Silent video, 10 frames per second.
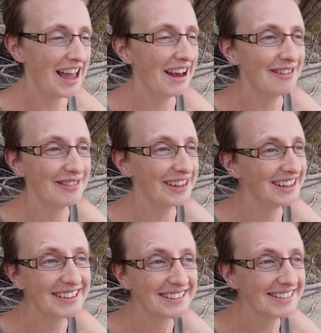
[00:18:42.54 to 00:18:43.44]
have a
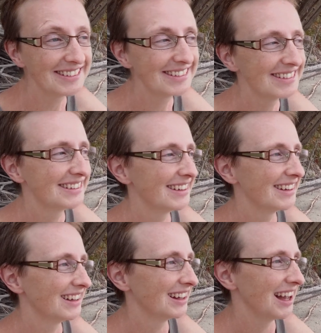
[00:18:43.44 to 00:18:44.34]
vehicle.
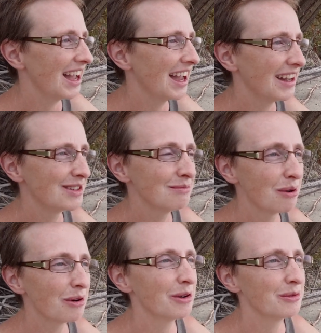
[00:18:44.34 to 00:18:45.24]
I had to
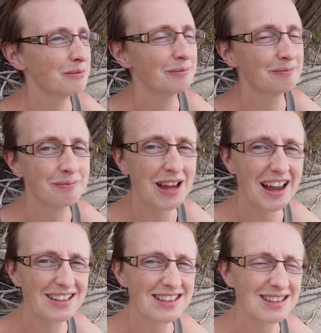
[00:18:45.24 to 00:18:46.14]
borrow my
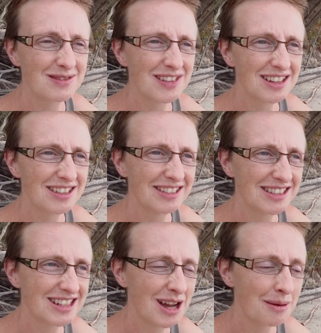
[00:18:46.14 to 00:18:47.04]
ex's vehicle
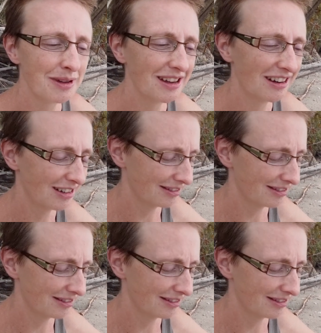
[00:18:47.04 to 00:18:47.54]
to come here.